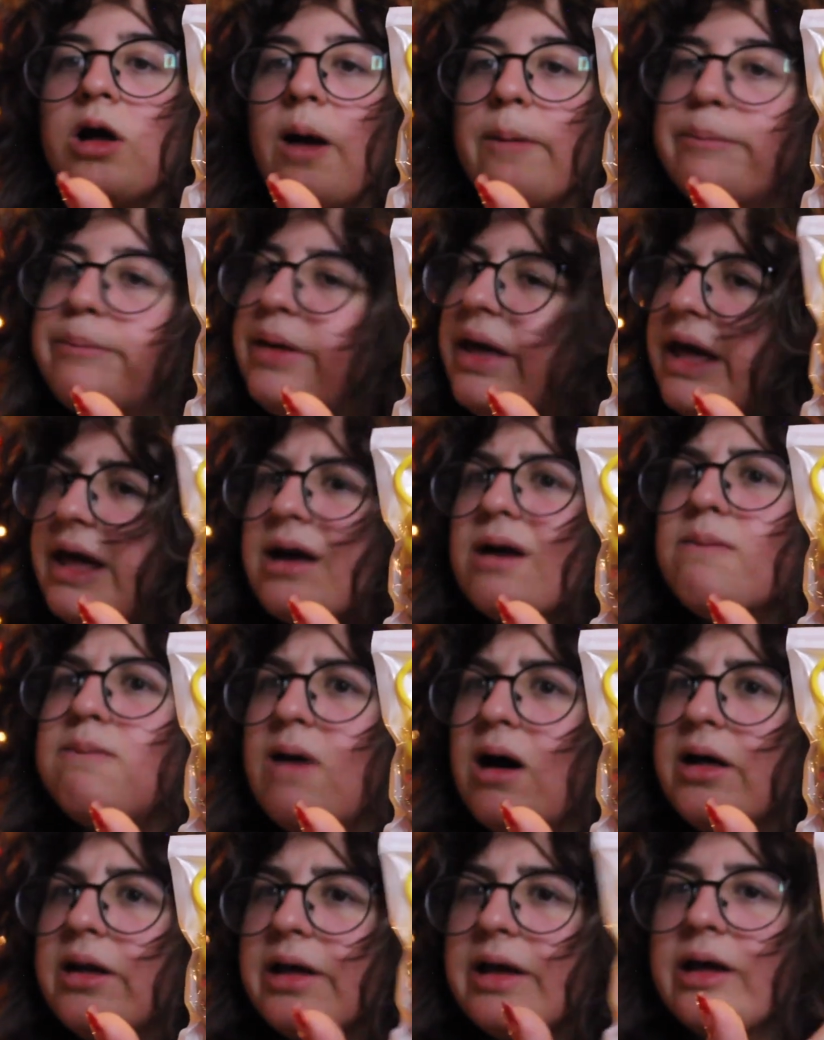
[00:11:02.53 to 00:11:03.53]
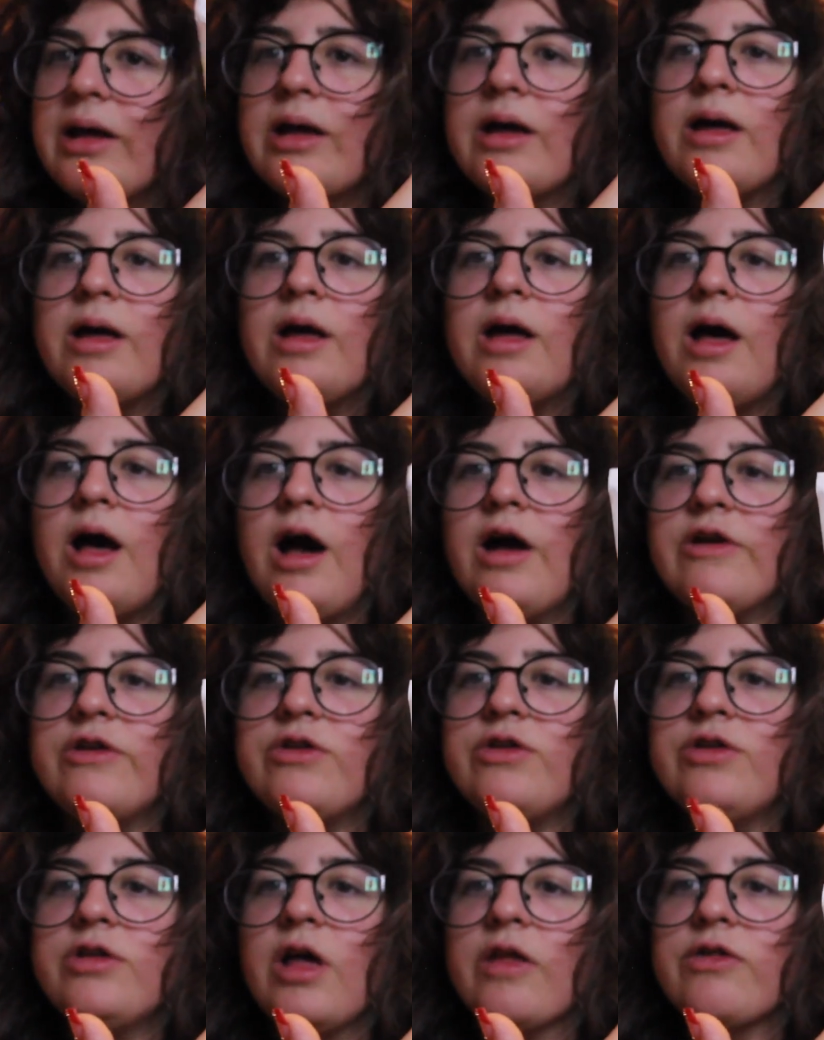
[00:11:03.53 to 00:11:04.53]
a pink bunny,
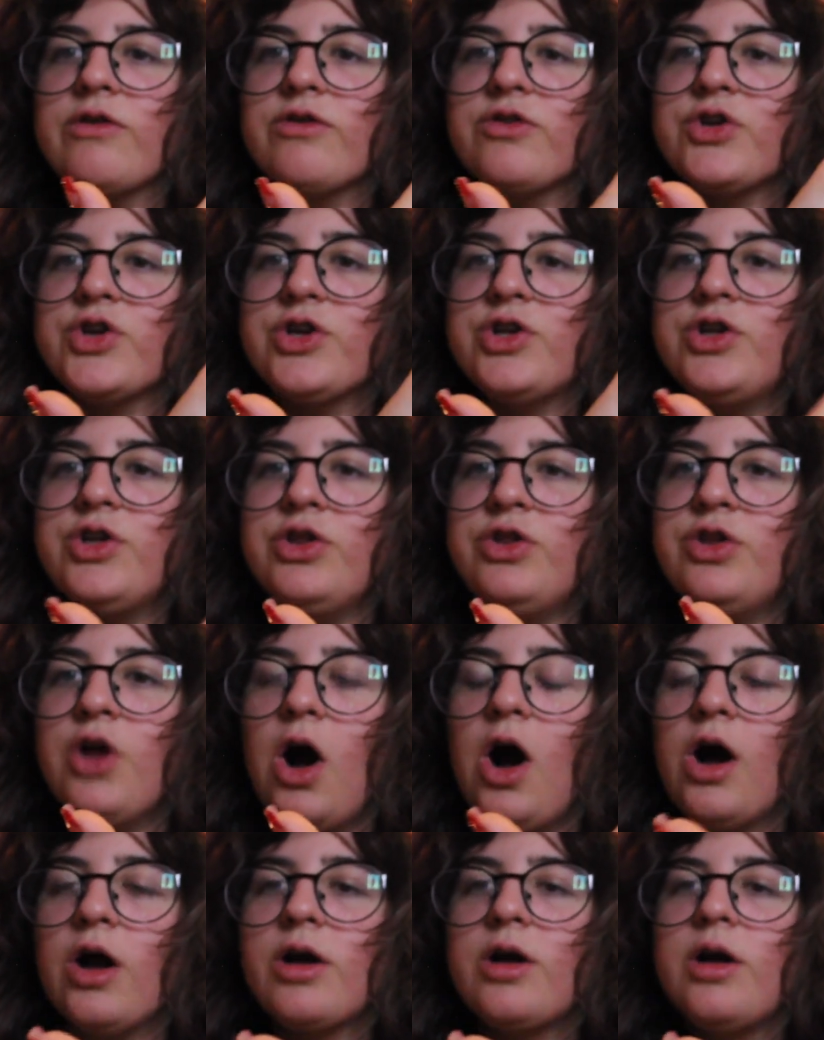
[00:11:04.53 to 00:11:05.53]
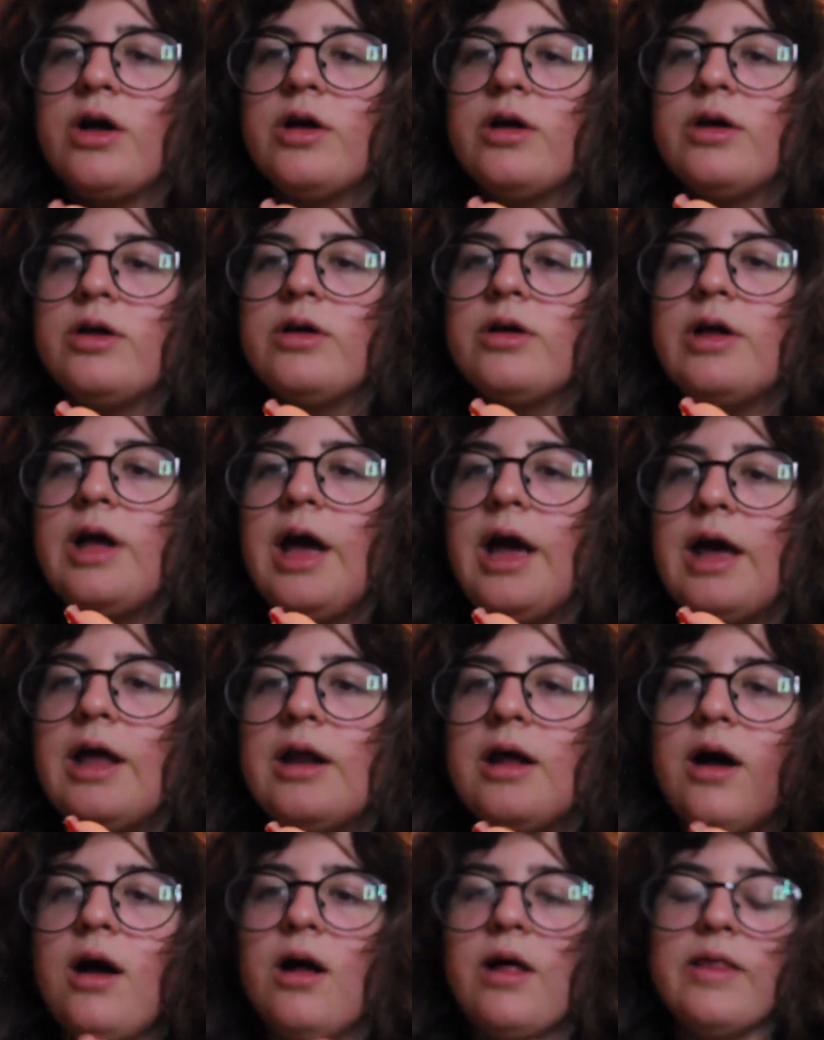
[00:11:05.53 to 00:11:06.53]
another duck,
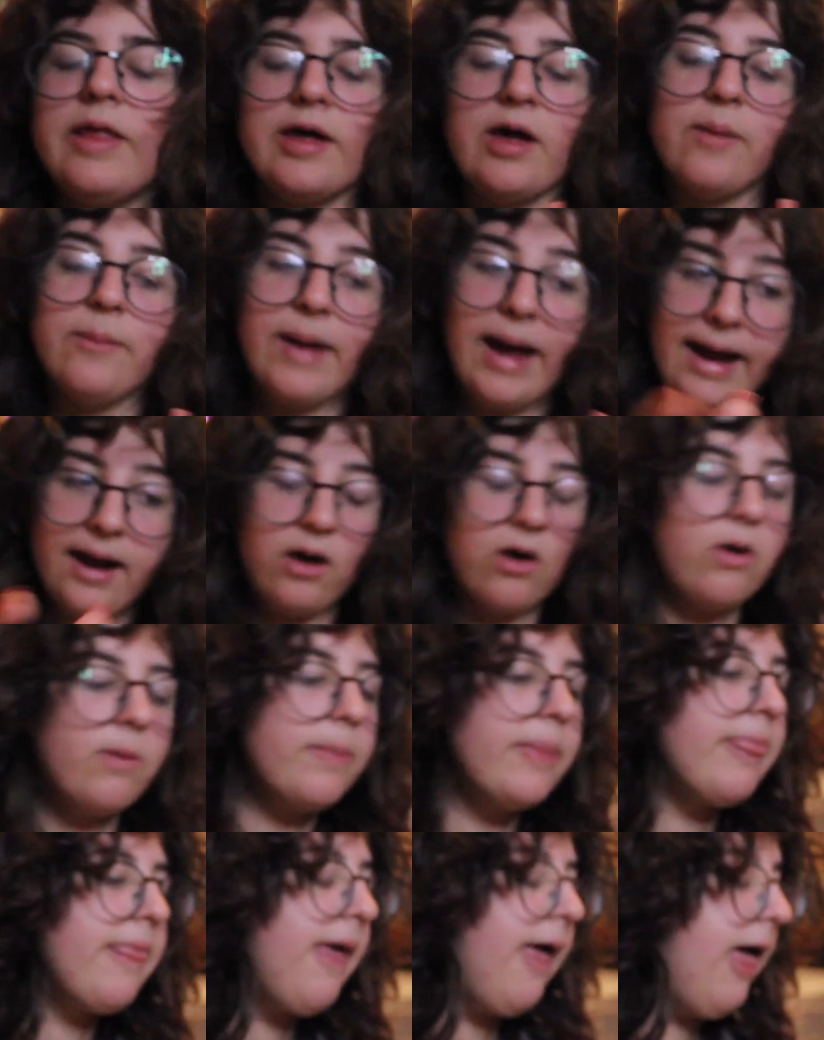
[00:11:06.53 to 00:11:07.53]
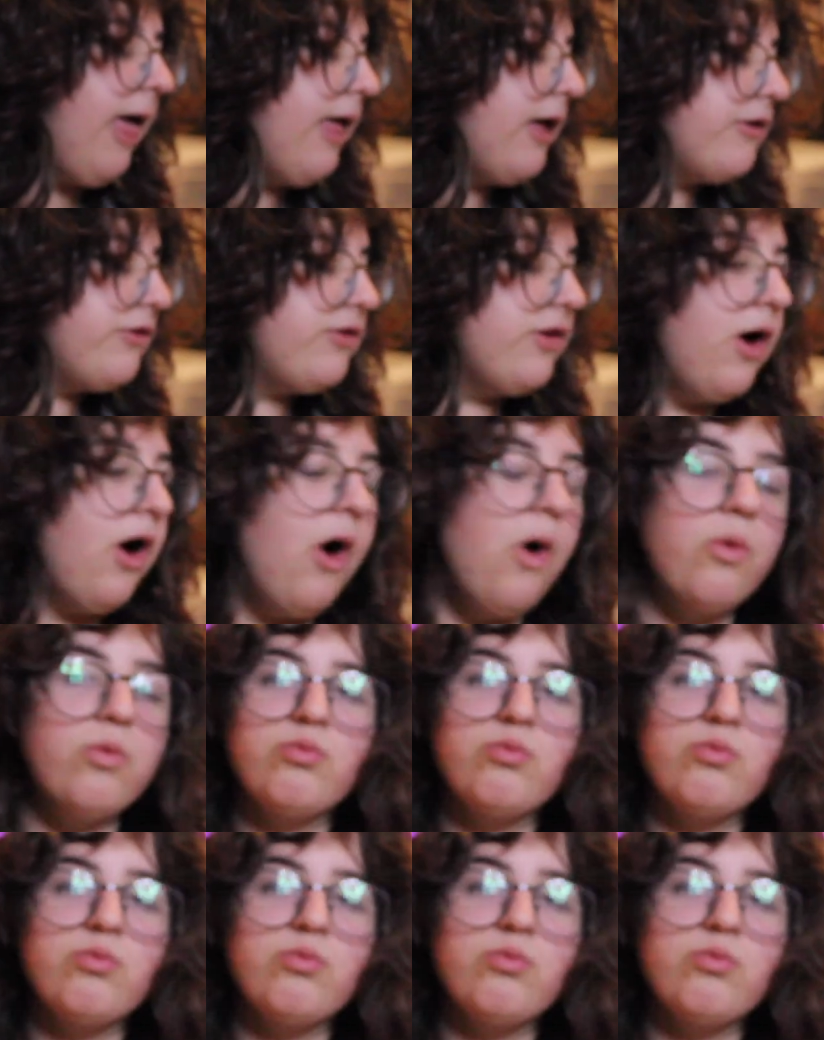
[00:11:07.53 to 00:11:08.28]
and uh, like a bear. So